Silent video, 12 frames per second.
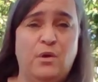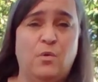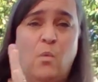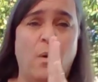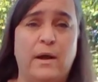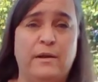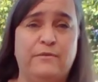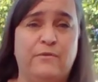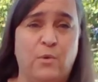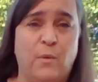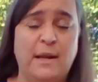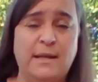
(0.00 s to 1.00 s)
1
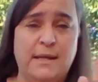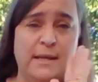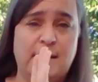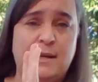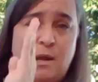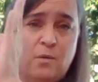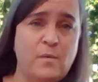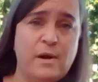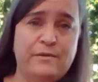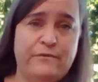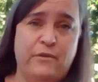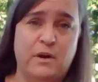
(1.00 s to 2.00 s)
for one kid and
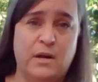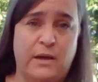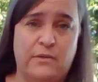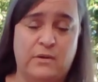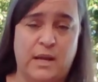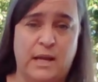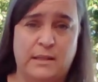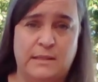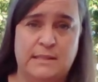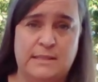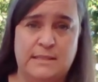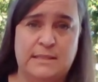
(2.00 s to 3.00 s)
1 for another kid.
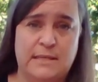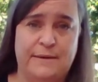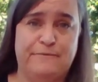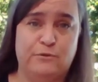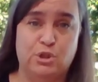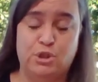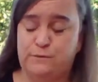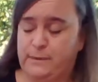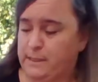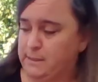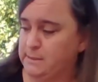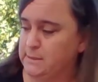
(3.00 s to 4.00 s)
This is enough for 2
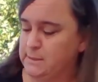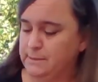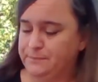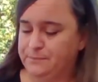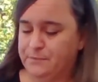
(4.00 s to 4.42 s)
kids.